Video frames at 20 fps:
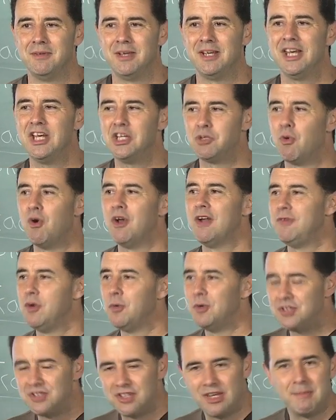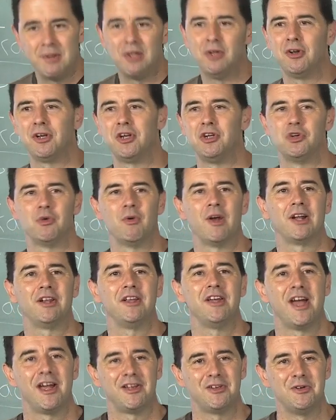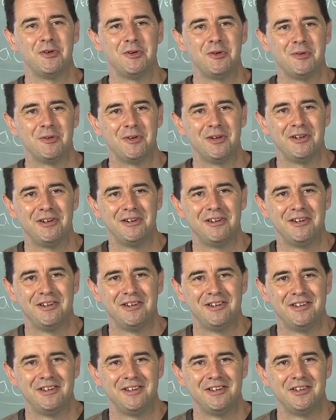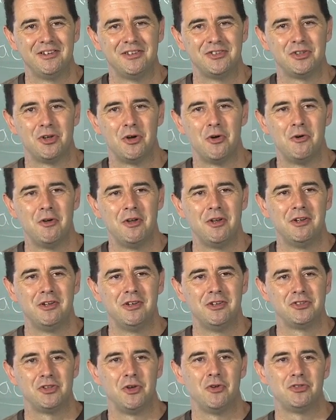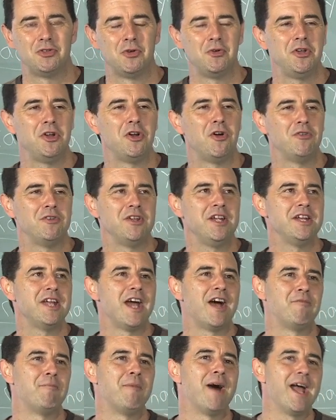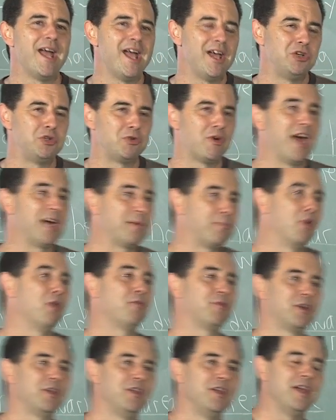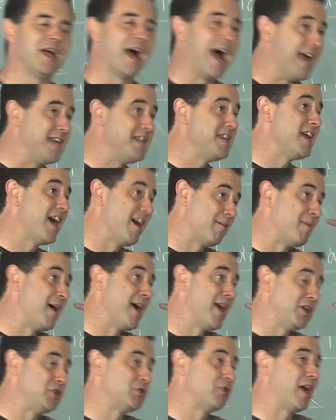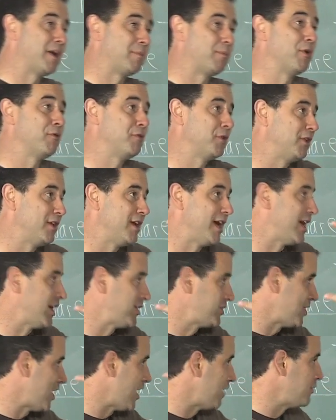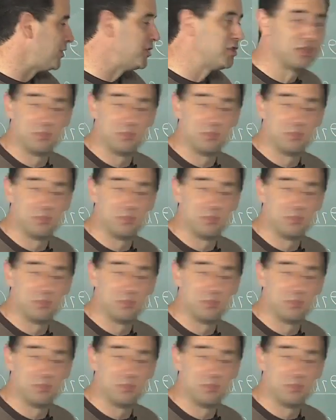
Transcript: Each one of you would see me looking directly at you right. So, so, so you don't need to have my head tracked perfectly. I need to have my head tracked perfectly I guess to have the